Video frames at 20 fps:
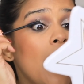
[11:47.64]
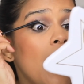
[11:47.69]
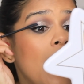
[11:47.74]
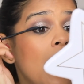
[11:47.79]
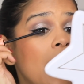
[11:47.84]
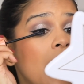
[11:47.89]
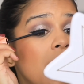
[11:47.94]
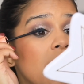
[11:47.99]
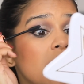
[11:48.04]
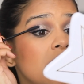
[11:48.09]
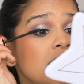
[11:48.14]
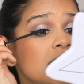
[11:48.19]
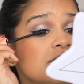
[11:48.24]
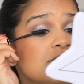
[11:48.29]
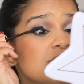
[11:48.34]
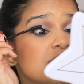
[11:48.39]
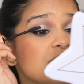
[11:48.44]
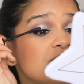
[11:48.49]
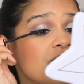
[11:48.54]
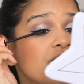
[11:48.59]
I
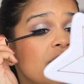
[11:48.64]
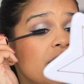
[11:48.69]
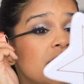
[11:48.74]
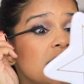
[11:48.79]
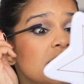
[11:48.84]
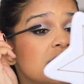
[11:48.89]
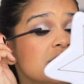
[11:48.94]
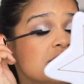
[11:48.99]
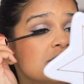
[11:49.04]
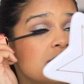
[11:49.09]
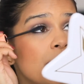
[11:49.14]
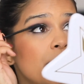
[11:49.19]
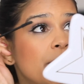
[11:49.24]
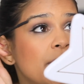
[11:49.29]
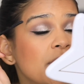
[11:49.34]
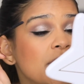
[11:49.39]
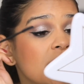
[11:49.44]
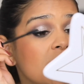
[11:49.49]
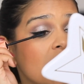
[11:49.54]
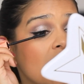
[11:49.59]
just finished
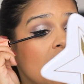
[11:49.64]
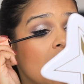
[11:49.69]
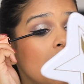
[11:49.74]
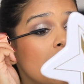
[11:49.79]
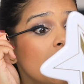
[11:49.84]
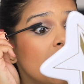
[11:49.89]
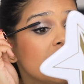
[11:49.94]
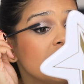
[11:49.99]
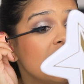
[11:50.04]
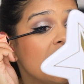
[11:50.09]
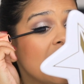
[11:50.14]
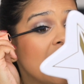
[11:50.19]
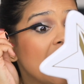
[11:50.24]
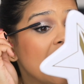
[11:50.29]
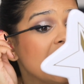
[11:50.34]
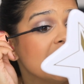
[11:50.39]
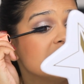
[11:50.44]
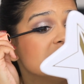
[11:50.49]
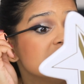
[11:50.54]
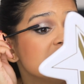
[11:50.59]
putting up the
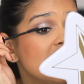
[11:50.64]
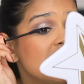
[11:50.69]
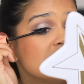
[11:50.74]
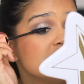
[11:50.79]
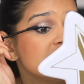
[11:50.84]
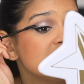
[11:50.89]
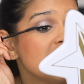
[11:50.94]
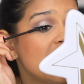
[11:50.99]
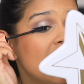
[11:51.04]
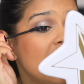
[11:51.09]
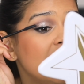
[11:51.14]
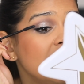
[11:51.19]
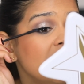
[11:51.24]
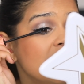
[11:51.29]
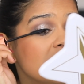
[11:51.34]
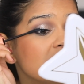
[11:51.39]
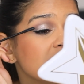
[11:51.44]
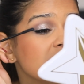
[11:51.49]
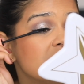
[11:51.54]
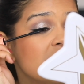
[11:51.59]
lights outside
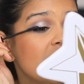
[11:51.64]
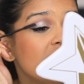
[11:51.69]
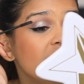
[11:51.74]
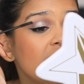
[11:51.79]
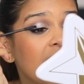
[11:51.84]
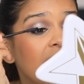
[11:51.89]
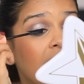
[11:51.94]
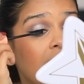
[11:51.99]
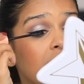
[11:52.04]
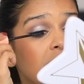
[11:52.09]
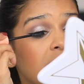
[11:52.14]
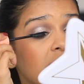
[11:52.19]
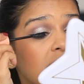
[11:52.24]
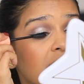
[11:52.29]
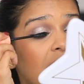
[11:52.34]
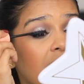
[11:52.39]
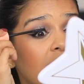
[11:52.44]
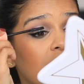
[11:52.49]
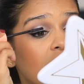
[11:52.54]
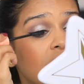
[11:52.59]
and stuff. Like, I've been
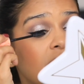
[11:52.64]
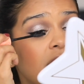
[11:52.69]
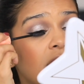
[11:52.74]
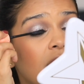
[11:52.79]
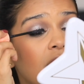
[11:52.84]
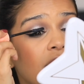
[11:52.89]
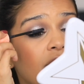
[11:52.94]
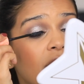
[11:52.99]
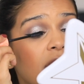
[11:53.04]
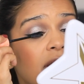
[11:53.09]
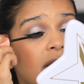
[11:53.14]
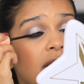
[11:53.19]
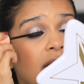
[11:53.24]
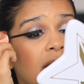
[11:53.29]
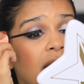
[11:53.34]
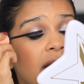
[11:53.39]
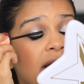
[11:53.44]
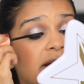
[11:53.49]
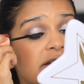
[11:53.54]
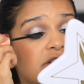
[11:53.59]
decorating already.
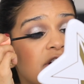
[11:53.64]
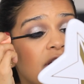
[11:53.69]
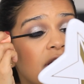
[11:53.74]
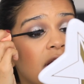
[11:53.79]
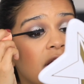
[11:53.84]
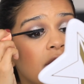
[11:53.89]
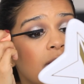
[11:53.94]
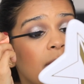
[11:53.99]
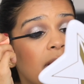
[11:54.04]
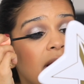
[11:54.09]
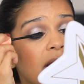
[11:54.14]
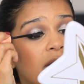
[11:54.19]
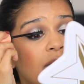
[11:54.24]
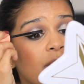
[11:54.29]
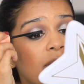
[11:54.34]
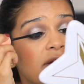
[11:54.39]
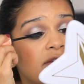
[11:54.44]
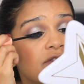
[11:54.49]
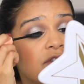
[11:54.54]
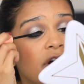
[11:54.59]
Like, I started little by
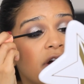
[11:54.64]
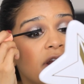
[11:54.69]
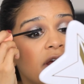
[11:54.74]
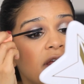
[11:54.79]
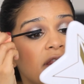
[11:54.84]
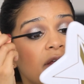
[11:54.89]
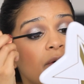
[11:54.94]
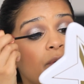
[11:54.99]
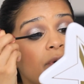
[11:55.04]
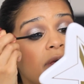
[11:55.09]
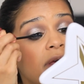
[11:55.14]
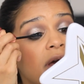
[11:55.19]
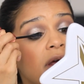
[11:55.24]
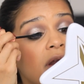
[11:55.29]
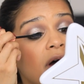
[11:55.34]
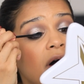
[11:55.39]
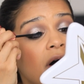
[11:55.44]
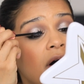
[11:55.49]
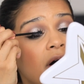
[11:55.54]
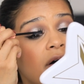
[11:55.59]
little. I started the weekend
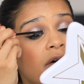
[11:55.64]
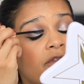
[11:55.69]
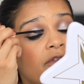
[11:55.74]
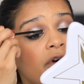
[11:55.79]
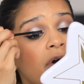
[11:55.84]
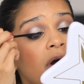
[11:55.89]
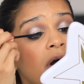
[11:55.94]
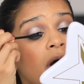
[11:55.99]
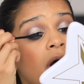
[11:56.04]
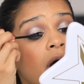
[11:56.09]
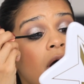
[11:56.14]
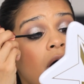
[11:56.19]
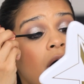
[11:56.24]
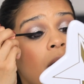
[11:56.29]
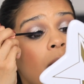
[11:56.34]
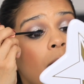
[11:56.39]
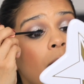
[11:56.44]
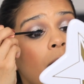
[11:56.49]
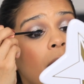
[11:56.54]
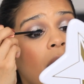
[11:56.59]
of,
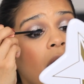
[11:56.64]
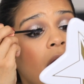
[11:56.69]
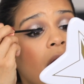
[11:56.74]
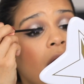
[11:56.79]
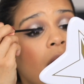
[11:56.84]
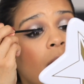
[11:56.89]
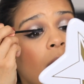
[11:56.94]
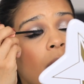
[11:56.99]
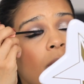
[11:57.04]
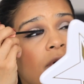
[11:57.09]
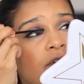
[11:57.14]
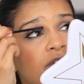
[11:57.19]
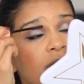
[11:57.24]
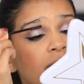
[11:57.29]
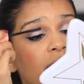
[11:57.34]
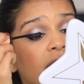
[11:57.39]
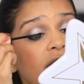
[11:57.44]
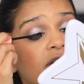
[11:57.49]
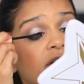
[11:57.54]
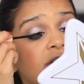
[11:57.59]
what was it,
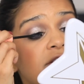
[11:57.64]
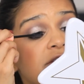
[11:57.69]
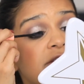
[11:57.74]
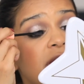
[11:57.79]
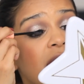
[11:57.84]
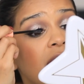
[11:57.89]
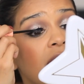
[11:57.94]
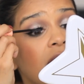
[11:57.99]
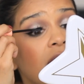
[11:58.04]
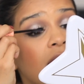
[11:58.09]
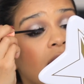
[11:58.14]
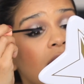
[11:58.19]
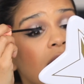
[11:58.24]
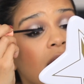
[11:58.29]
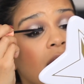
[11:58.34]
Veterans Day?